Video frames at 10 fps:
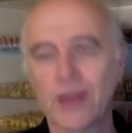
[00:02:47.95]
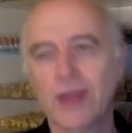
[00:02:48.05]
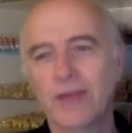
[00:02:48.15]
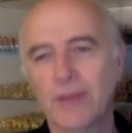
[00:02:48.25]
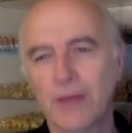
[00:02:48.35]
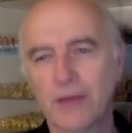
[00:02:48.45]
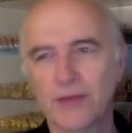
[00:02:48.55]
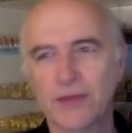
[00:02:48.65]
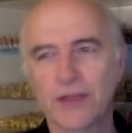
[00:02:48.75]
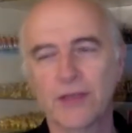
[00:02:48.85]
I live about
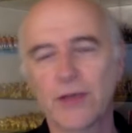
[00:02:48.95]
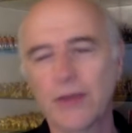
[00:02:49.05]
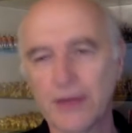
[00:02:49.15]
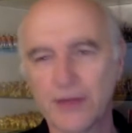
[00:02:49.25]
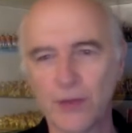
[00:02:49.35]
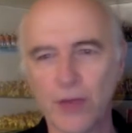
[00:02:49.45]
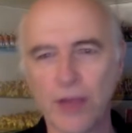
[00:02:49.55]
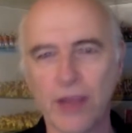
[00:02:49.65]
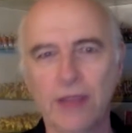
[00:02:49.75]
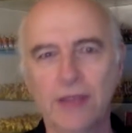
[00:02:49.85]
20 minutes
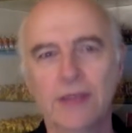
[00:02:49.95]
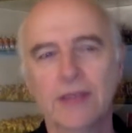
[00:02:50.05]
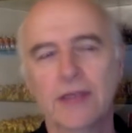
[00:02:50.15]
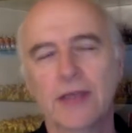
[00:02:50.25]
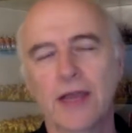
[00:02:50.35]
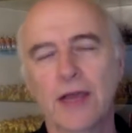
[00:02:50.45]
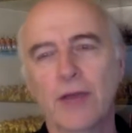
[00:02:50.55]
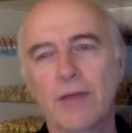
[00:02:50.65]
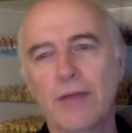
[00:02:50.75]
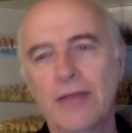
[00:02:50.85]
away.
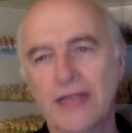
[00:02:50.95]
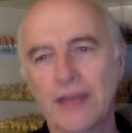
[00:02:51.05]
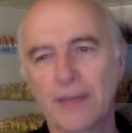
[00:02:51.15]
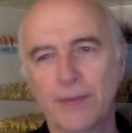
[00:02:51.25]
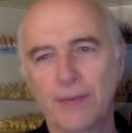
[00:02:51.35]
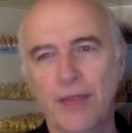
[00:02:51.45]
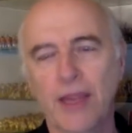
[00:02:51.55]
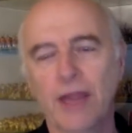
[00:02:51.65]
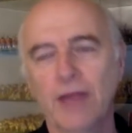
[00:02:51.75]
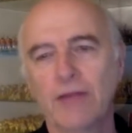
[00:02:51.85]
We met up
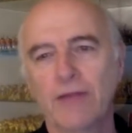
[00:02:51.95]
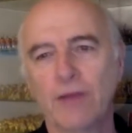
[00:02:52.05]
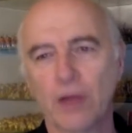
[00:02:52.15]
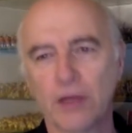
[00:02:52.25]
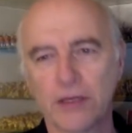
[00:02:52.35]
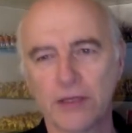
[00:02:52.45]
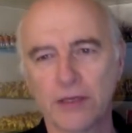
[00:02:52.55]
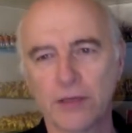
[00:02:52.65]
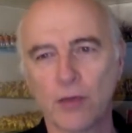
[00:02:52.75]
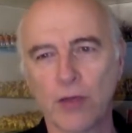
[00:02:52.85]
here at the Falkirk
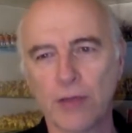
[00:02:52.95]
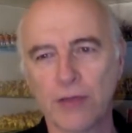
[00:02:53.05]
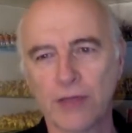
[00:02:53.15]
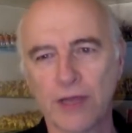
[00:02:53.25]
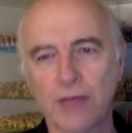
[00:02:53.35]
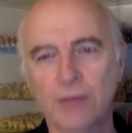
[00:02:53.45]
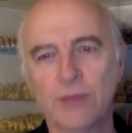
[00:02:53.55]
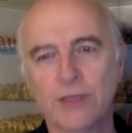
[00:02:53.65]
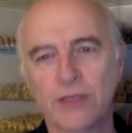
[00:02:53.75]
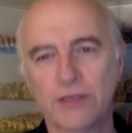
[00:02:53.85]
District War Games Club,
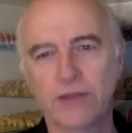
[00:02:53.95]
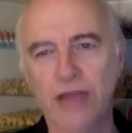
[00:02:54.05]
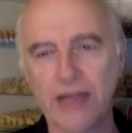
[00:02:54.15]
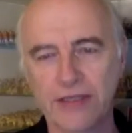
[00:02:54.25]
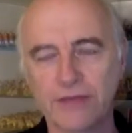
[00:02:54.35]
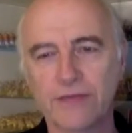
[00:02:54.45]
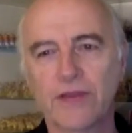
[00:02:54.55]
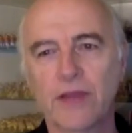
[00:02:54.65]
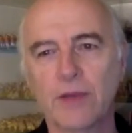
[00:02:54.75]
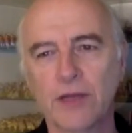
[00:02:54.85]
which is a very active
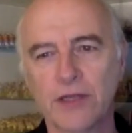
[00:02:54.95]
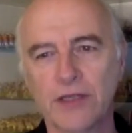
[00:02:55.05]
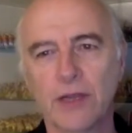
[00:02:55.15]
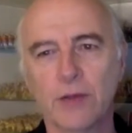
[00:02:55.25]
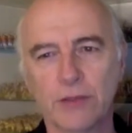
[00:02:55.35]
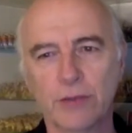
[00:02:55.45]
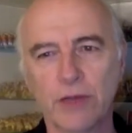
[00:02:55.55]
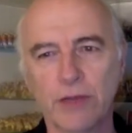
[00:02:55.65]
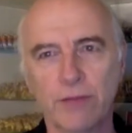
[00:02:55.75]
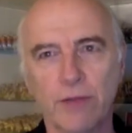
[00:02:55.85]
community which
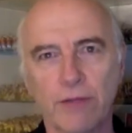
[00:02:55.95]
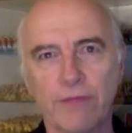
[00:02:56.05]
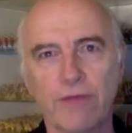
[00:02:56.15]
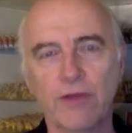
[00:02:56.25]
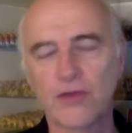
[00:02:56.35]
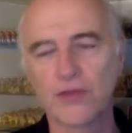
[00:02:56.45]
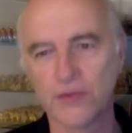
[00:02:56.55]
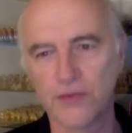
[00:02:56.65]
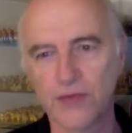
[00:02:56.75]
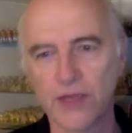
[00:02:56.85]
really
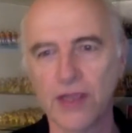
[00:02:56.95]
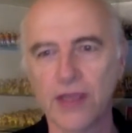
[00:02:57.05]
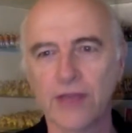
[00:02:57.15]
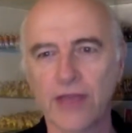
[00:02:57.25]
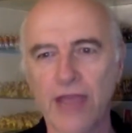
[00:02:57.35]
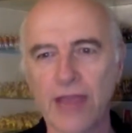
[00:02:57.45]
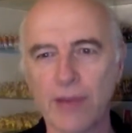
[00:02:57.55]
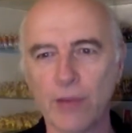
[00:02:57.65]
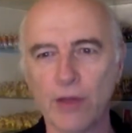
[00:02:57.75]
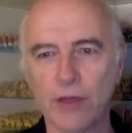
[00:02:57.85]
fosters the gaming
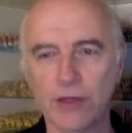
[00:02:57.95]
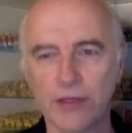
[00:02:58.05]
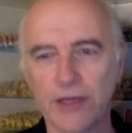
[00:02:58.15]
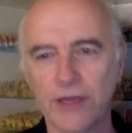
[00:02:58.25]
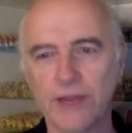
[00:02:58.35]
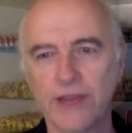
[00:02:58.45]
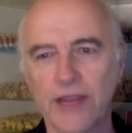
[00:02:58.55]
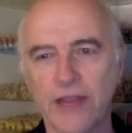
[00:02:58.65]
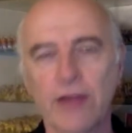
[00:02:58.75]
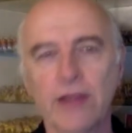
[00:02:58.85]
world in this
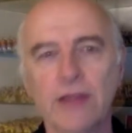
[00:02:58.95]
area.